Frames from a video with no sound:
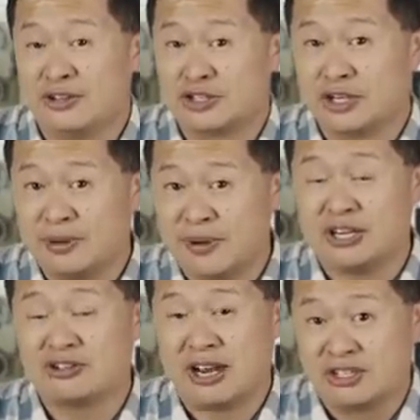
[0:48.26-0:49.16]
There's going to
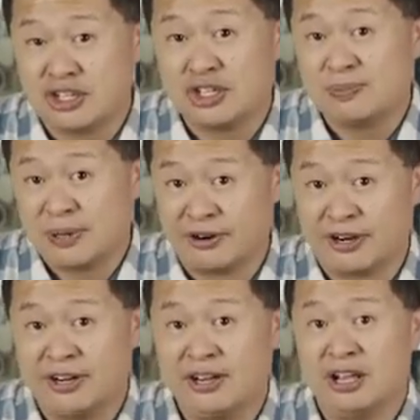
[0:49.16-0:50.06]
be a transition
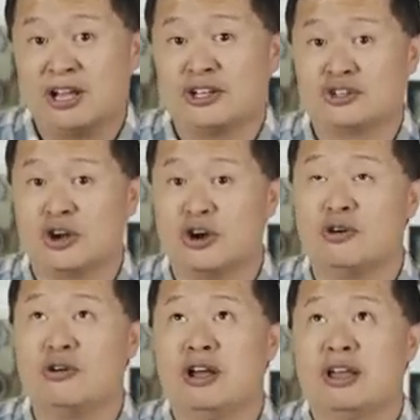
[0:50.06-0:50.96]
period.
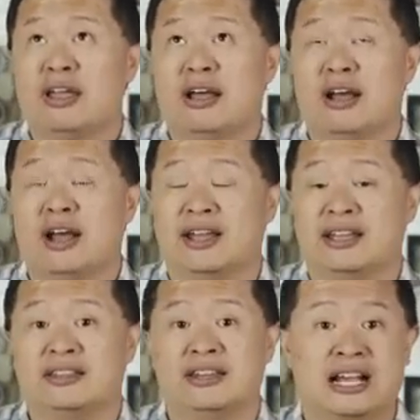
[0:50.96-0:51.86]
So
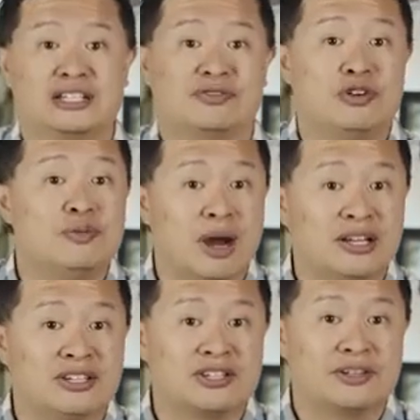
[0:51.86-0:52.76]
in the next few
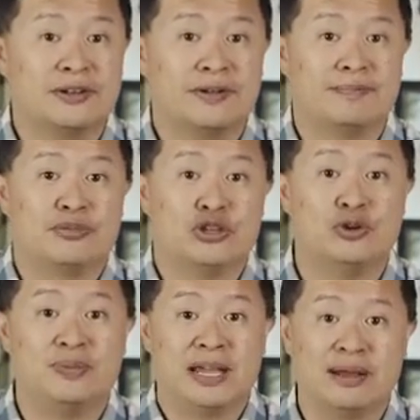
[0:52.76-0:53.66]
months,
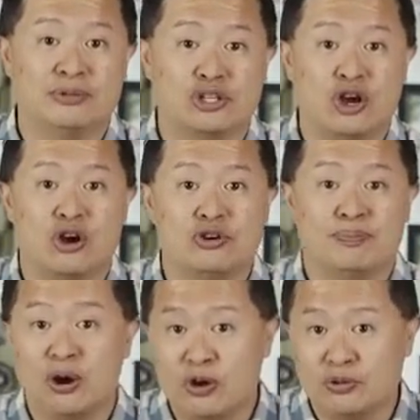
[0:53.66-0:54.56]
you'll be able to go
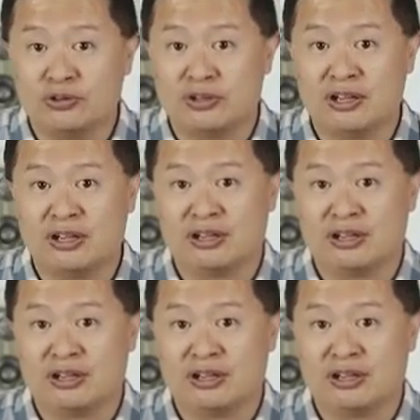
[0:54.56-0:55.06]
to both.